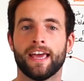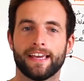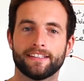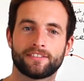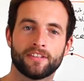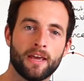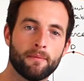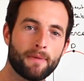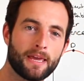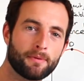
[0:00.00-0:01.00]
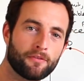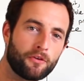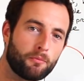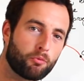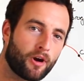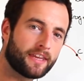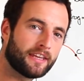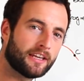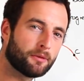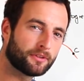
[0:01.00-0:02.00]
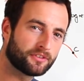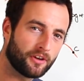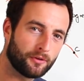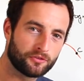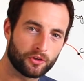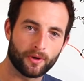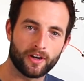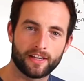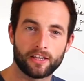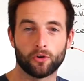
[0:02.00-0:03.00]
It's maybe if you brake a little bit too early,